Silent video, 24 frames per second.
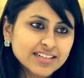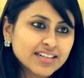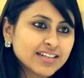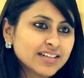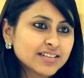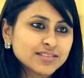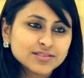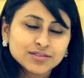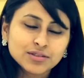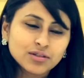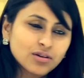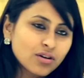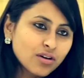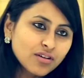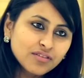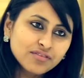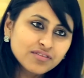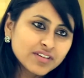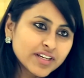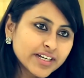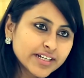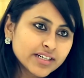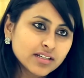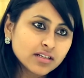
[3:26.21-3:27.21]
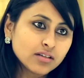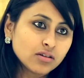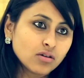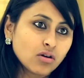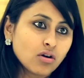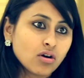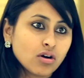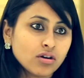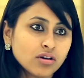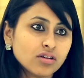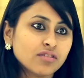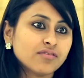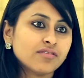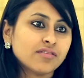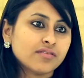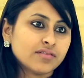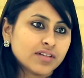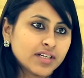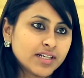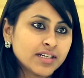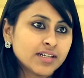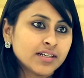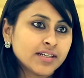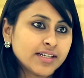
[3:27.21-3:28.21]
Yeah. So of late, a lot
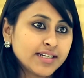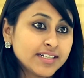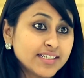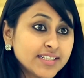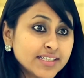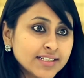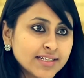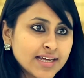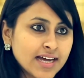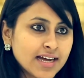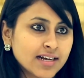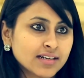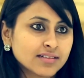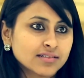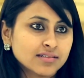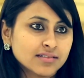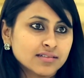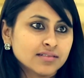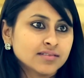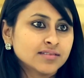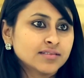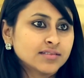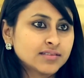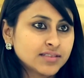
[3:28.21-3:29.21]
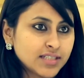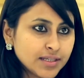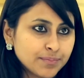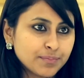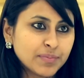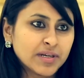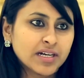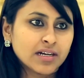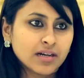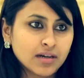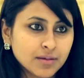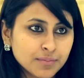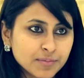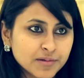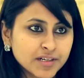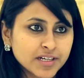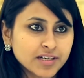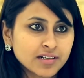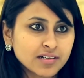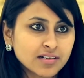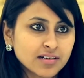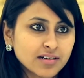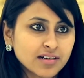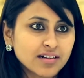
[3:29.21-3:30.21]
of Indian actors, Deepika,
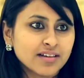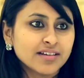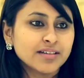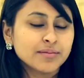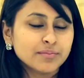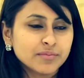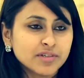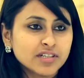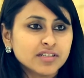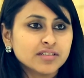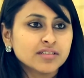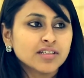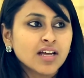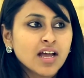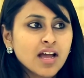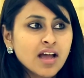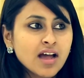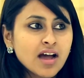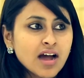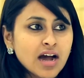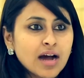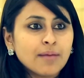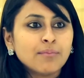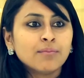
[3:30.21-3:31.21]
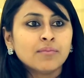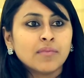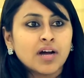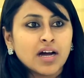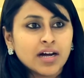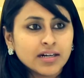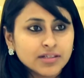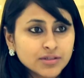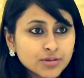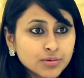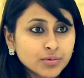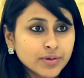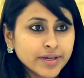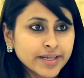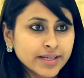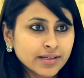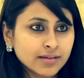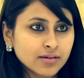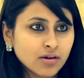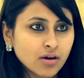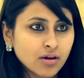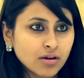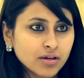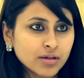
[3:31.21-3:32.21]
Priyanka, Nimrat, are
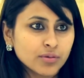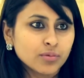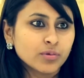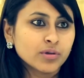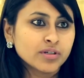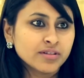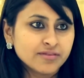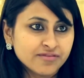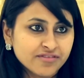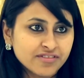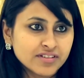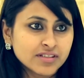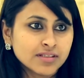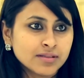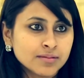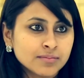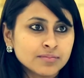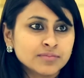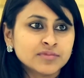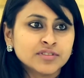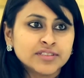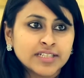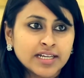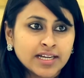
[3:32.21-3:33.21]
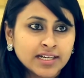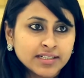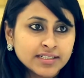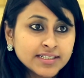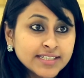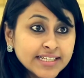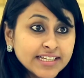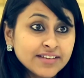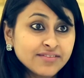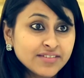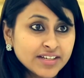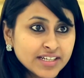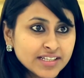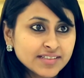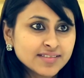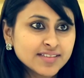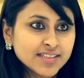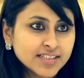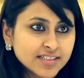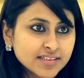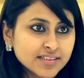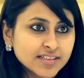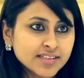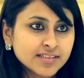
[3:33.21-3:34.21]
doing Hollywood films and mm-hmm. TV
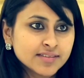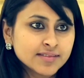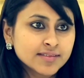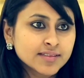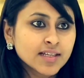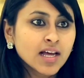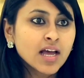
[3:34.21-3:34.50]
series.